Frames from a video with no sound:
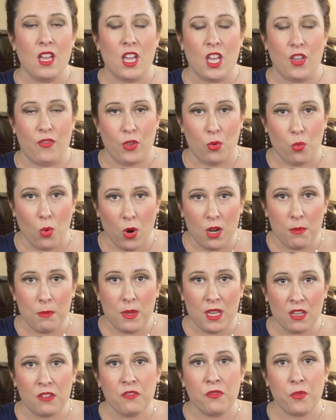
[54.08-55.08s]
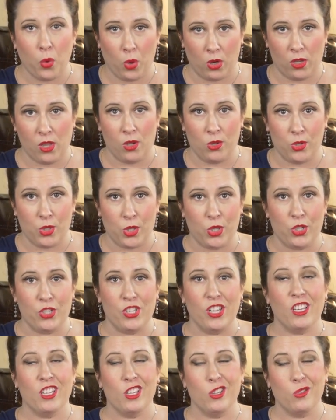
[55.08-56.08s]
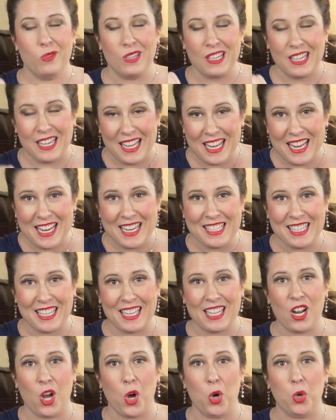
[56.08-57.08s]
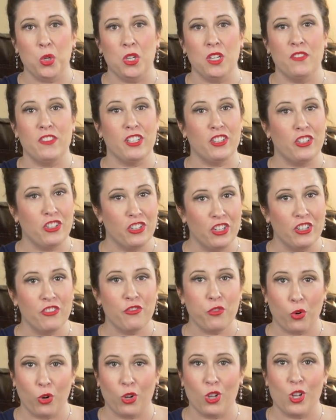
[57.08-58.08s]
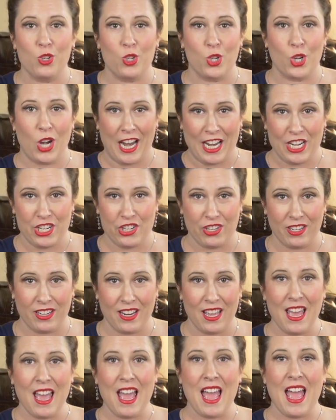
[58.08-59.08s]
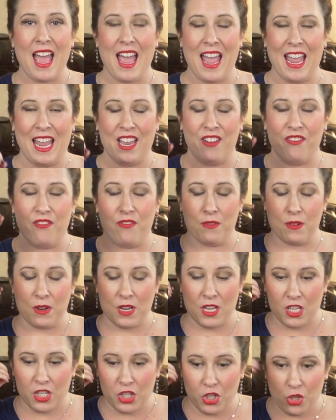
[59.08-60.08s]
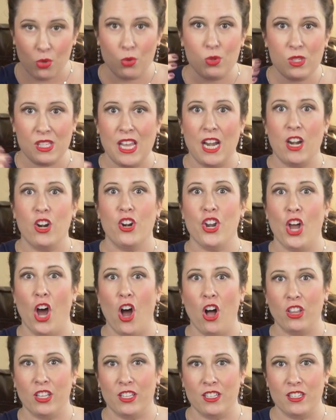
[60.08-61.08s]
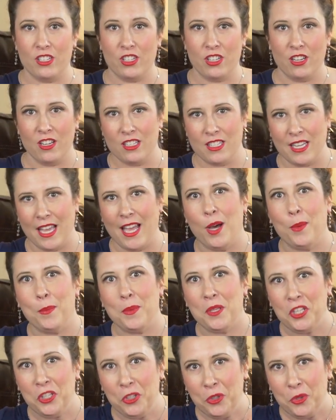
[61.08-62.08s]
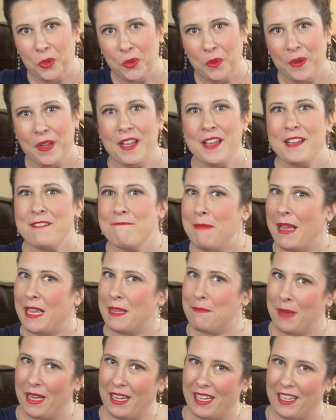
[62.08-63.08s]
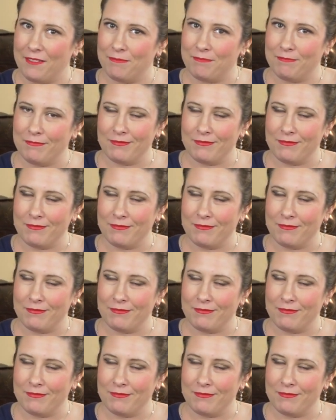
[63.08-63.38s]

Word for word: If you want to be in foreclosures, you need to get a hold of a good foreclosure agent and use their knowledge to help you make money.